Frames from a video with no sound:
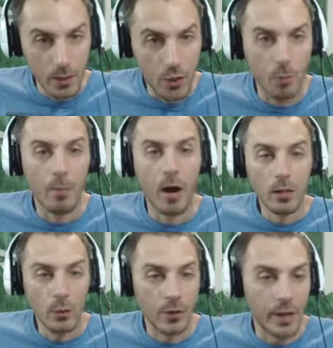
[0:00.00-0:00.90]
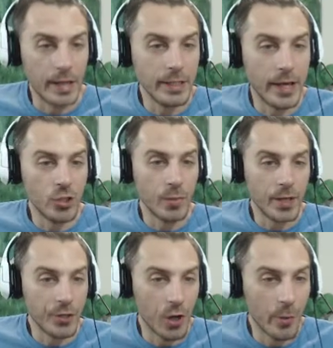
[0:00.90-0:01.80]
Komala with 80
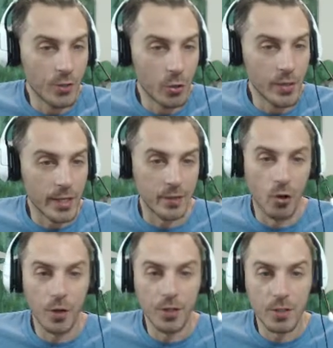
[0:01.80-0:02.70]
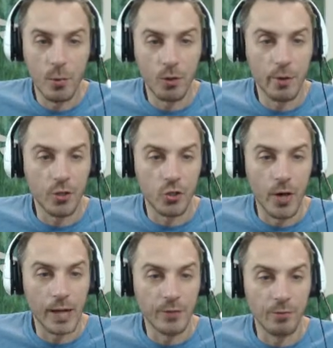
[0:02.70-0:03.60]
HP, Comatose as long as this Pokemon is your
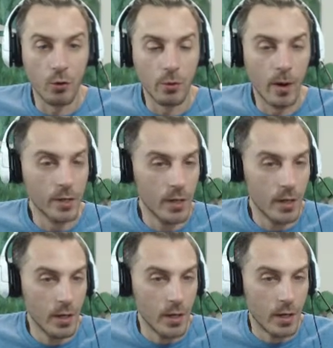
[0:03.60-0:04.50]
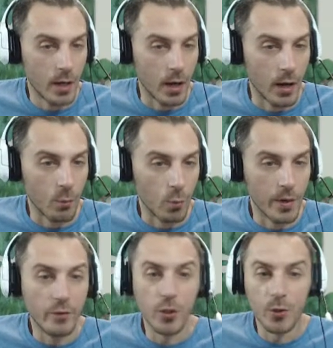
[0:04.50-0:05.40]
active Pokemon.
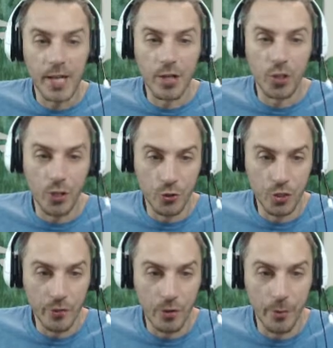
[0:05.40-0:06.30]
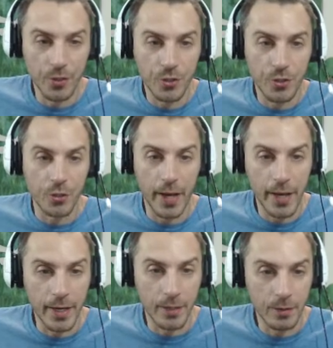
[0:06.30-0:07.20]
Whenever you attach energy from it to your
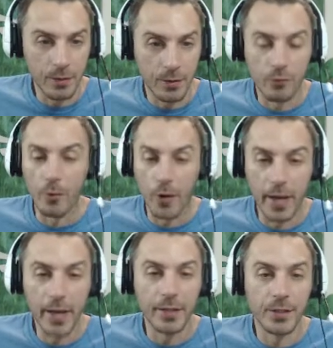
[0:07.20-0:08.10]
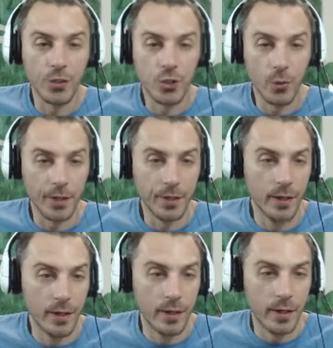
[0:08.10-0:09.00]
hand, or from your hand to it,
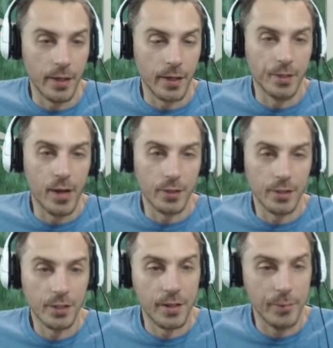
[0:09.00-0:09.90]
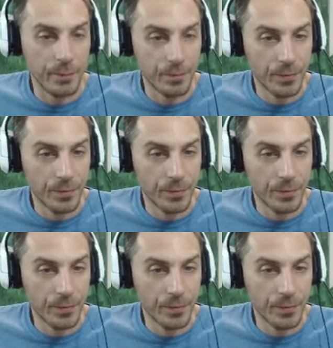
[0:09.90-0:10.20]
it is now asleep.